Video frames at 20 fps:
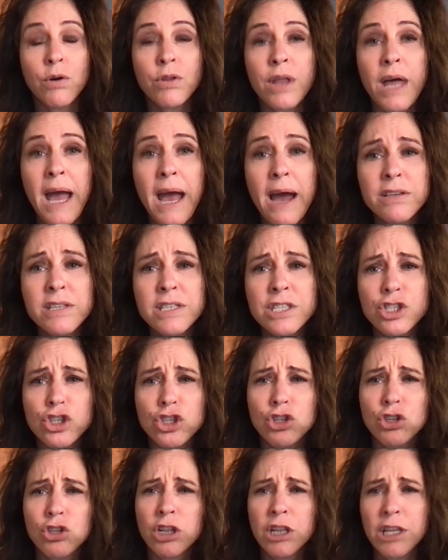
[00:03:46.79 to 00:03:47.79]
The house
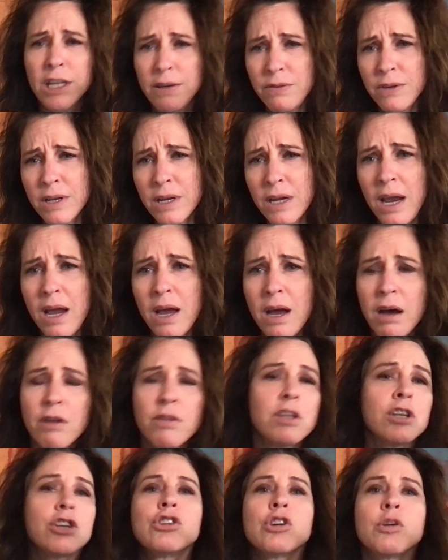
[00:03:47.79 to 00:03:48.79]
that you live in
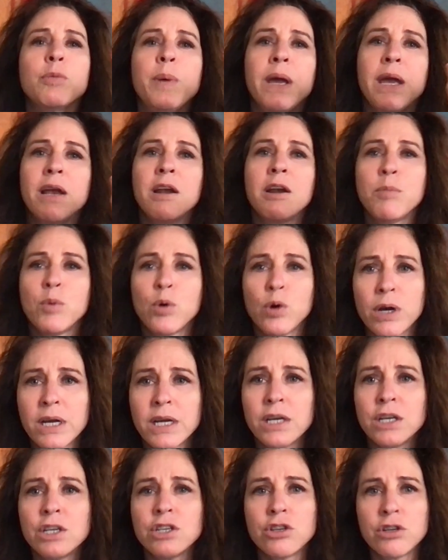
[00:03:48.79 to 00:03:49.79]
now, that you're paying a
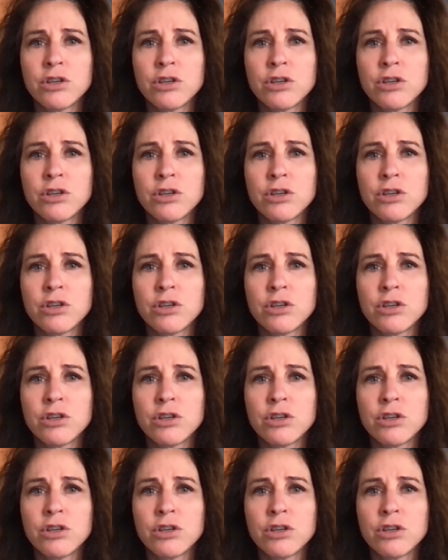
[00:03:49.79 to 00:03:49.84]
mortgage or